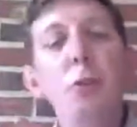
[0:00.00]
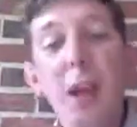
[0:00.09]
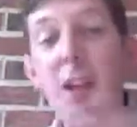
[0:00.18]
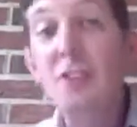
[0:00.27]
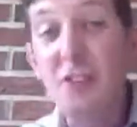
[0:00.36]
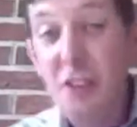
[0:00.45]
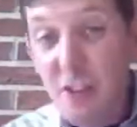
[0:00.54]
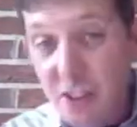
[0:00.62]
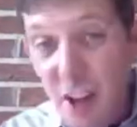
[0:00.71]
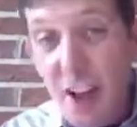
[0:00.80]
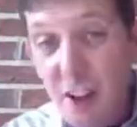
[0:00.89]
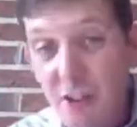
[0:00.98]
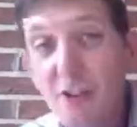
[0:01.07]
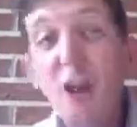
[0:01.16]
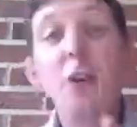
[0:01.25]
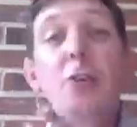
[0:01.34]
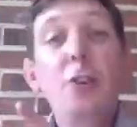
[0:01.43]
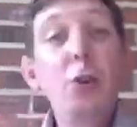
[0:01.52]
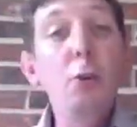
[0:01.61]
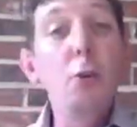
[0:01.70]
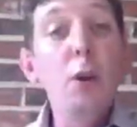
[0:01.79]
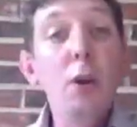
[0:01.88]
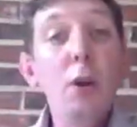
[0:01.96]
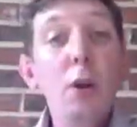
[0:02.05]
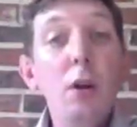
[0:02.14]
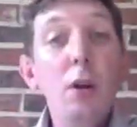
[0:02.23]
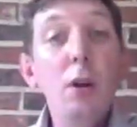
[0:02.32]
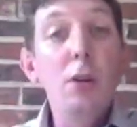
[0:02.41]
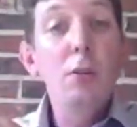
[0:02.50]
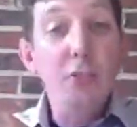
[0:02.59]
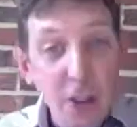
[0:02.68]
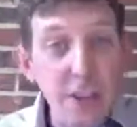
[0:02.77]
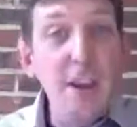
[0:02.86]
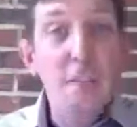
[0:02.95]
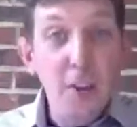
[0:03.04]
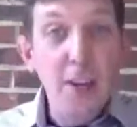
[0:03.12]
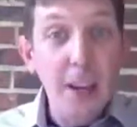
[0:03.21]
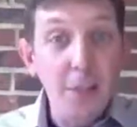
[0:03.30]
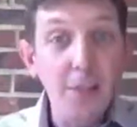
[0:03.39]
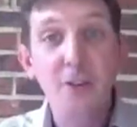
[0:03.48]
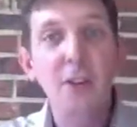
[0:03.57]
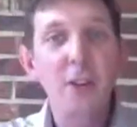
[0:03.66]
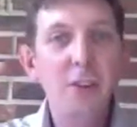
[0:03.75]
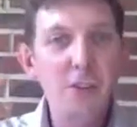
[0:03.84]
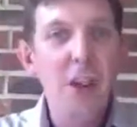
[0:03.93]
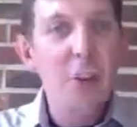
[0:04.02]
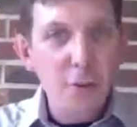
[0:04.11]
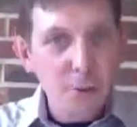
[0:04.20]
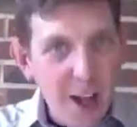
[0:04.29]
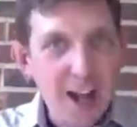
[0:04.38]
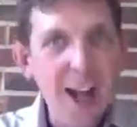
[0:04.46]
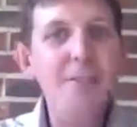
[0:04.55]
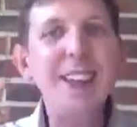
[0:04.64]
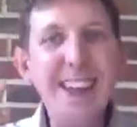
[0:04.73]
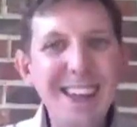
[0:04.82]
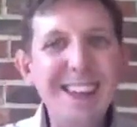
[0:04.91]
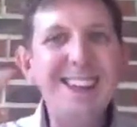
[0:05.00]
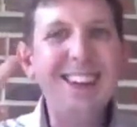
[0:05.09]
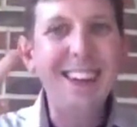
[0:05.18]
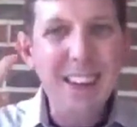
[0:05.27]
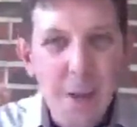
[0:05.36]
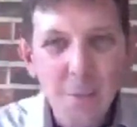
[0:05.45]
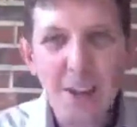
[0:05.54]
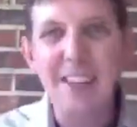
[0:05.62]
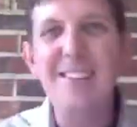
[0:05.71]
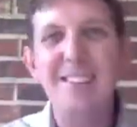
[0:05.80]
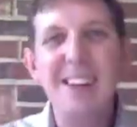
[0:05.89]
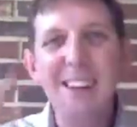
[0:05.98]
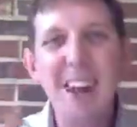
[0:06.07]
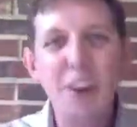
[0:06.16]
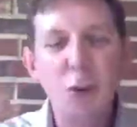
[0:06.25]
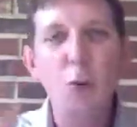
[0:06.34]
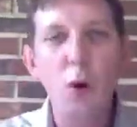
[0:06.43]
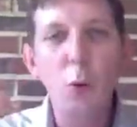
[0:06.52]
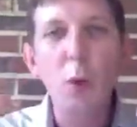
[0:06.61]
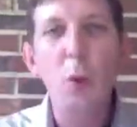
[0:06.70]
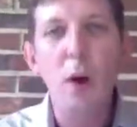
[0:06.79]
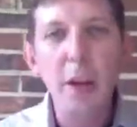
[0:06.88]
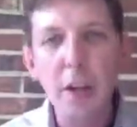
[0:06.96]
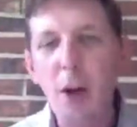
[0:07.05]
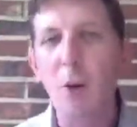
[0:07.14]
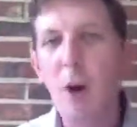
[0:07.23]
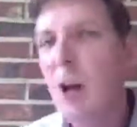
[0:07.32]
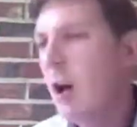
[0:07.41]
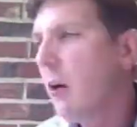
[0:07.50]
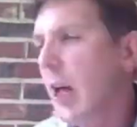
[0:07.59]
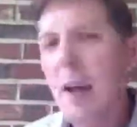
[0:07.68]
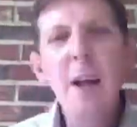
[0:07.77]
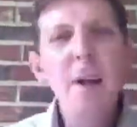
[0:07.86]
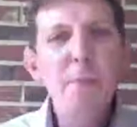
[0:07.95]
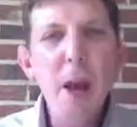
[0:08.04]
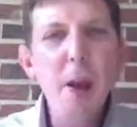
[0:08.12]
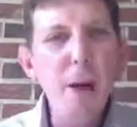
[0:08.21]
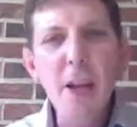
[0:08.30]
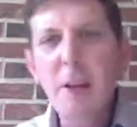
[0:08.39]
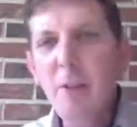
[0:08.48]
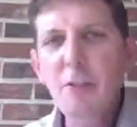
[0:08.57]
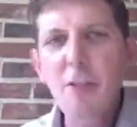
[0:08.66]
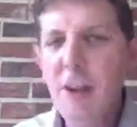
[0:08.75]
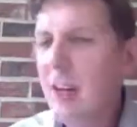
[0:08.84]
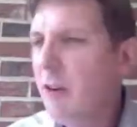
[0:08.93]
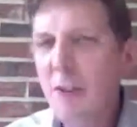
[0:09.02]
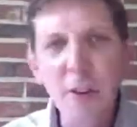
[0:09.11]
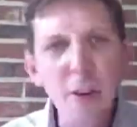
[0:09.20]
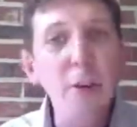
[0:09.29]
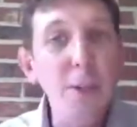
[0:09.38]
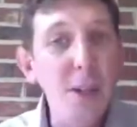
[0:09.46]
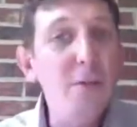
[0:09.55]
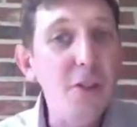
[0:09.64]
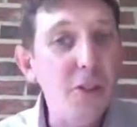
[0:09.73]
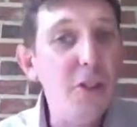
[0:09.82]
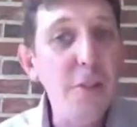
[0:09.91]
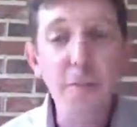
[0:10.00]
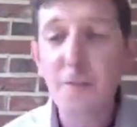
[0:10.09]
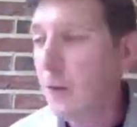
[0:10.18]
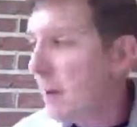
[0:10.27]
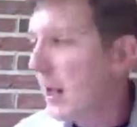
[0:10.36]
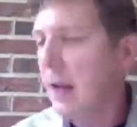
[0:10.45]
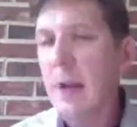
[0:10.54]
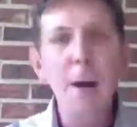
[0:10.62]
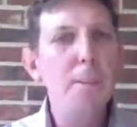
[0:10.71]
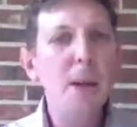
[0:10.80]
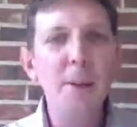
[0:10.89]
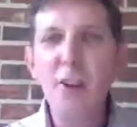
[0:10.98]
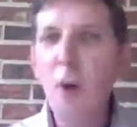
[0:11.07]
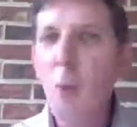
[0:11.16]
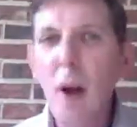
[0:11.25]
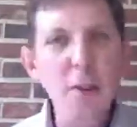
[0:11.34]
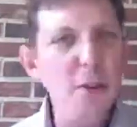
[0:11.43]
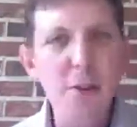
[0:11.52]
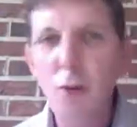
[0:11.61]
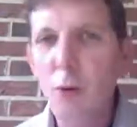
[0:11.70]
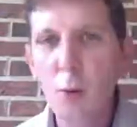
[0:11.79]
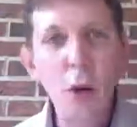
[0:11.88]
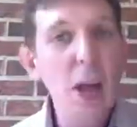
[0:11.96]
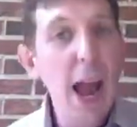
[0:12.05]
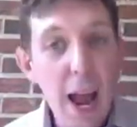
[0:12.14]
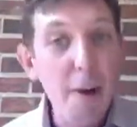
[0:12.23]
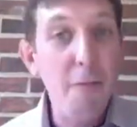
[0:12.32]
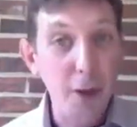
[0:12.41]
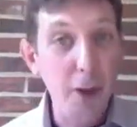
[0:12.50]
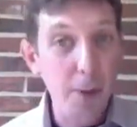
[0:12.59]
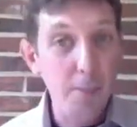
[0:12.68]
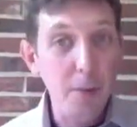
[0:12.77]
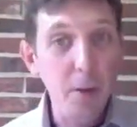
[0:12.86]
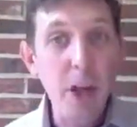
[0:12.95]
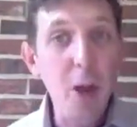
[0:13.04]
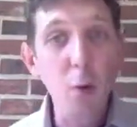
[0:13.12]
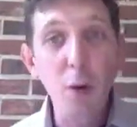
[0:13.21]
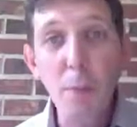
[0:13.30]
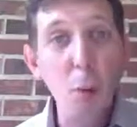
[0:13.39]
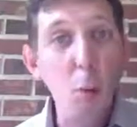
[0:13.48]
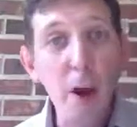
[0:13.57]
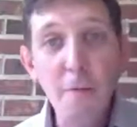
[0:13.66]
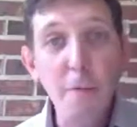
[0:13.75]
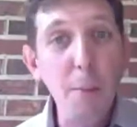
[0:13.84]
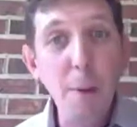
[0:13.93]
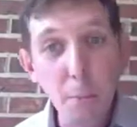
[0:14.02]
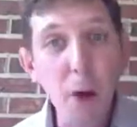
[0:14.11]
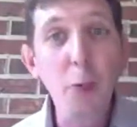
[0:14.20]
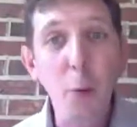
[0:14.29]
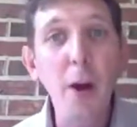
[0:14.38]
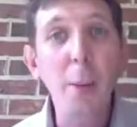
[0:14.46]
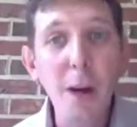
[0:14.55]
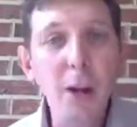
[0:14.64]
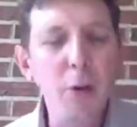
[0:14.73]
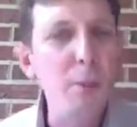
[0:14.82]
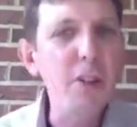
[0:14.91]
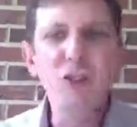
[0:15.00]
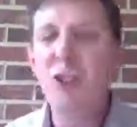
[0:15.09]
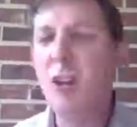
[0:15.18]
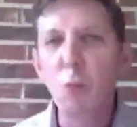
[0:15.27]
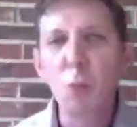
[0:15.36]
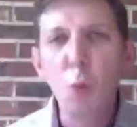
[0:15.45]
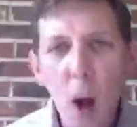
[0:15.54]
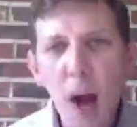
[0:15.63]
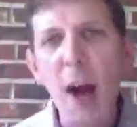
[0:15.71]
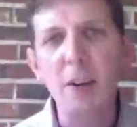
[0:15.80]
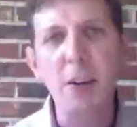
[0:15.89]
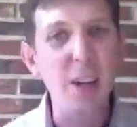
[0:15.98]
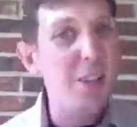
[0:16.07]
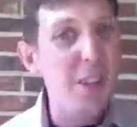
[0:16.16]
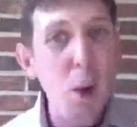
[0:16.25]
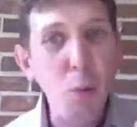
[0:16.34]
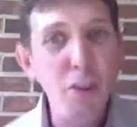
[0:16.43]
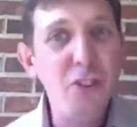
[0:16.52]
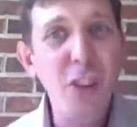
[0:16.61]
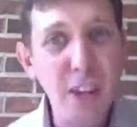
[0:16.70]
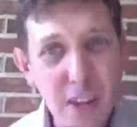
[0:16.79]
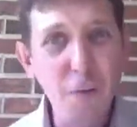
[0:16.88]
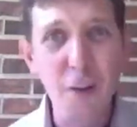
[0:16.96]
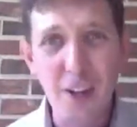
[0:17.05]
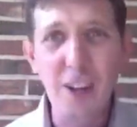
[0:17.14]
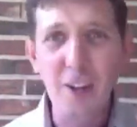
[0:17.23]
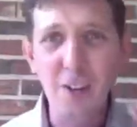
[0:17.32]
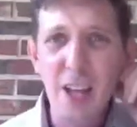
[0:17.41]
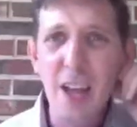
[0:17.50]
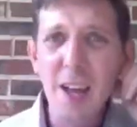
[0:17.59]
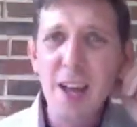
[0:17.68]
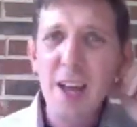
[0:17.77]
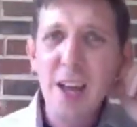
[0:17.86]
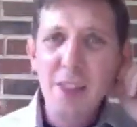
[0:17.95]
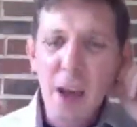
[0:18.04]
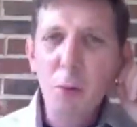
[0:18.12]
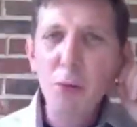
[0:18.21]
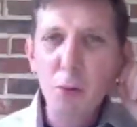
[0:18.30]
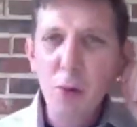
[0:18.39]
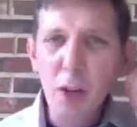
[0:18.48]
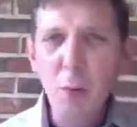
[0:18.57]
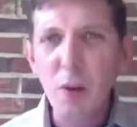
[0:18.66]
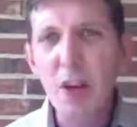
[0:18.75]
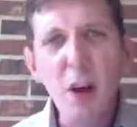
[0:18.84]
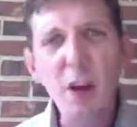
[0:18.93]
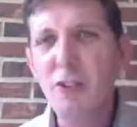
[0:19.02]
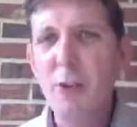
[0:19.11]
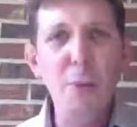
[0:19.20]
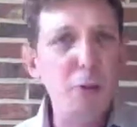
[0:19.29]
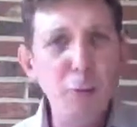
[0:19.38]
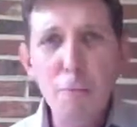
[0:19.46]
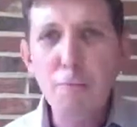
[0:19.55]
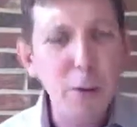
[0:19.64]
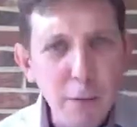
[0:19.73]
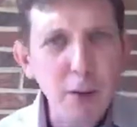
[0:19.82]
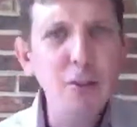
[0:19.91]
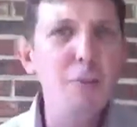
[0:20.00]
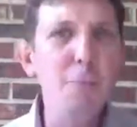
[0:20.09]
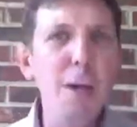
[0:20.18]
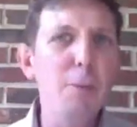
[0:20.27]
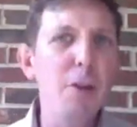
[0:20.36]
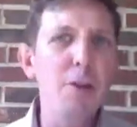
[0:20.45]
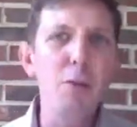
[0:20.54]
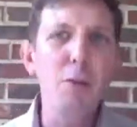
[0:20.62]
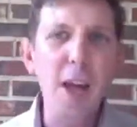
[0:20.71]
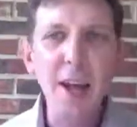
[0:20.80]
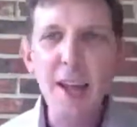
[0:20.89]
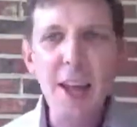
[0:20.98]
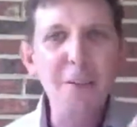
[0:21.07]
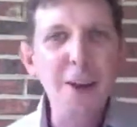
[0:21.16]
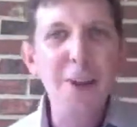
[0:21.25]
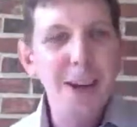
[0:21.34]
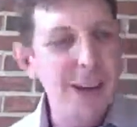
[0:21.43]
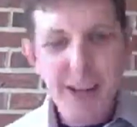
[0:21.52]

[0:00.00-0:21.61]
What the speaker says: and success to significance. Stage 5 is significance, and that's where we want to go. Okay, now here's a little bit of a shift for me, because I went to Africa, okay, my wife and my brother on a medical mission. It rocked, okay, that was significant, okay, that was really, really awesome. I was real privileged to be able to do that. I gave out